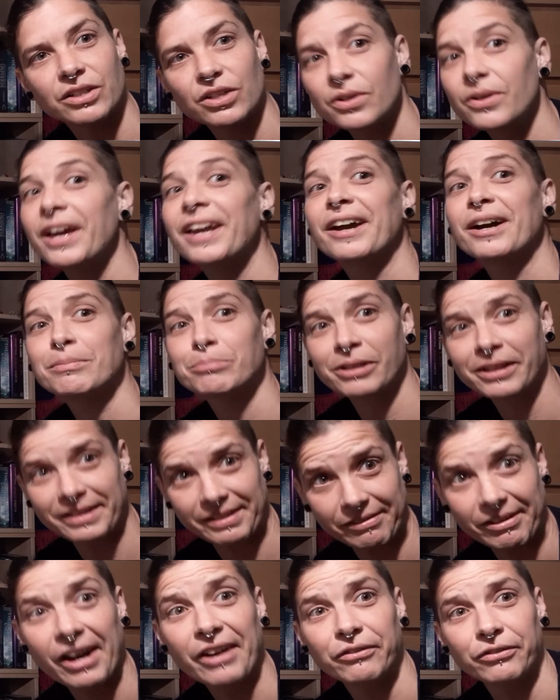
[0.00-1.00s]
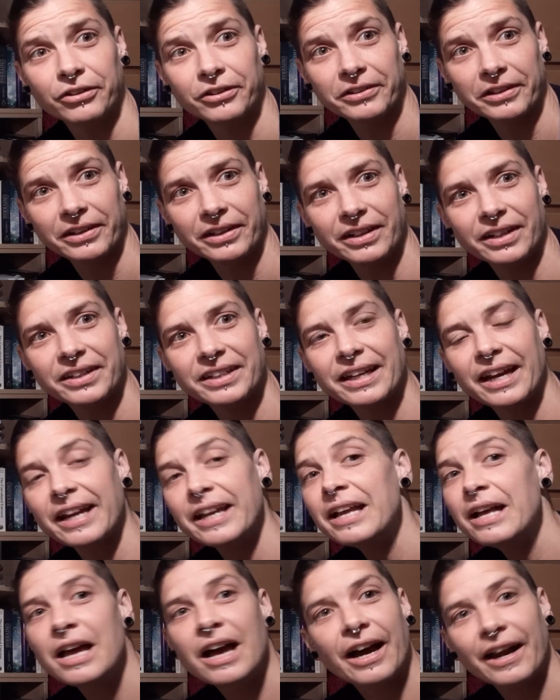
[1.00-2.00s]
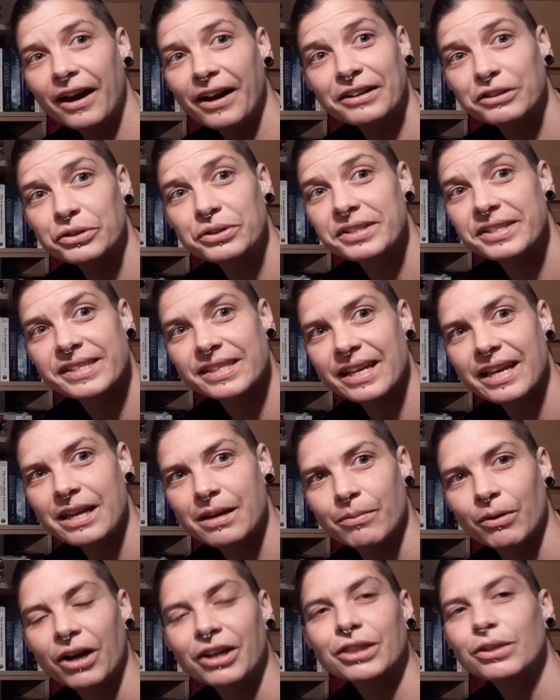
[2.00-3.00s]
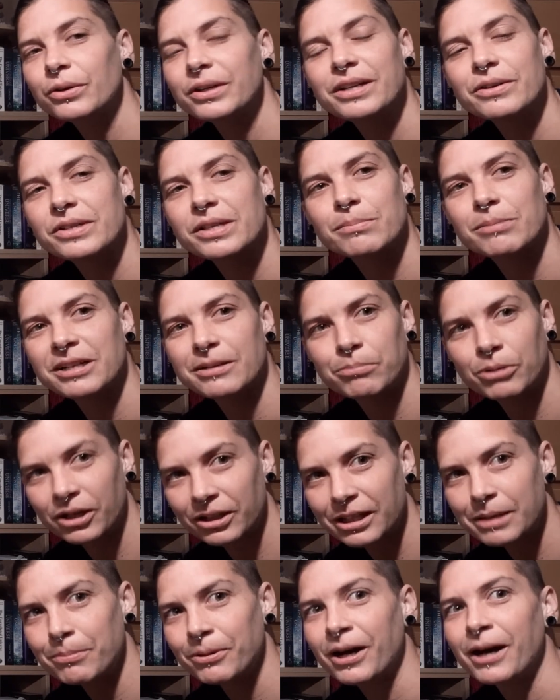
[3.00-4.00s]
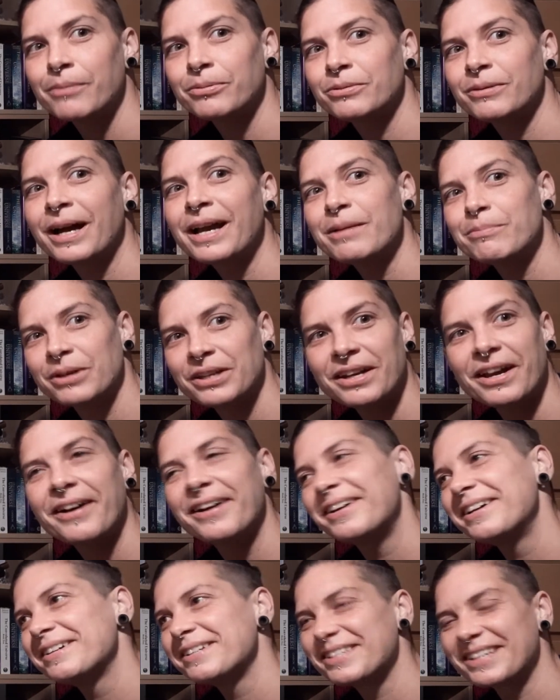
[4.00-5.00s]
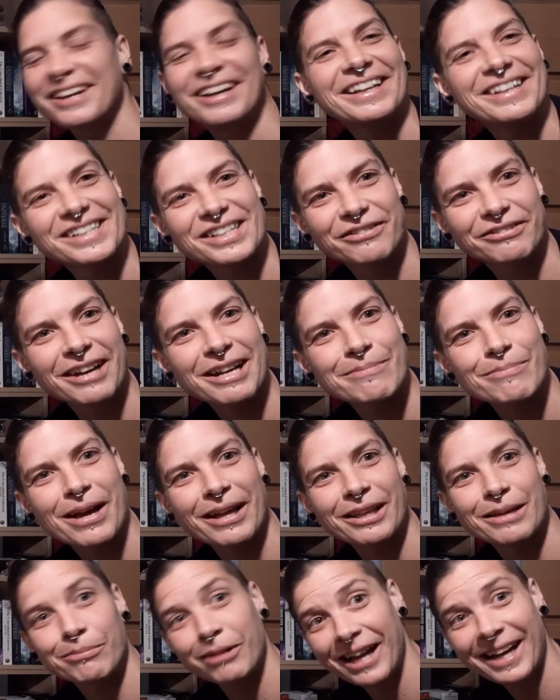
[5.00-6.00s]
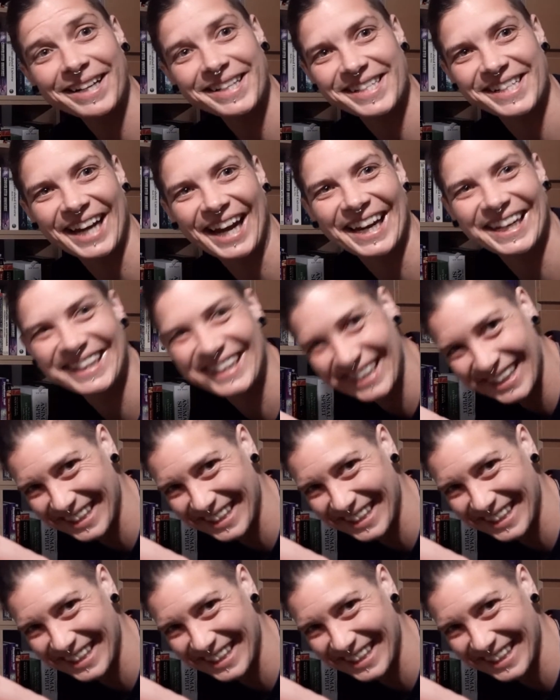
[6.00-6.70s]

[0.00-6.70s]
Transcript: too and I bloody ran for it, okay? And I couldn't see him. I thought he was a bit of polypipe, mate, but no, he was, he was a red-belly black snake,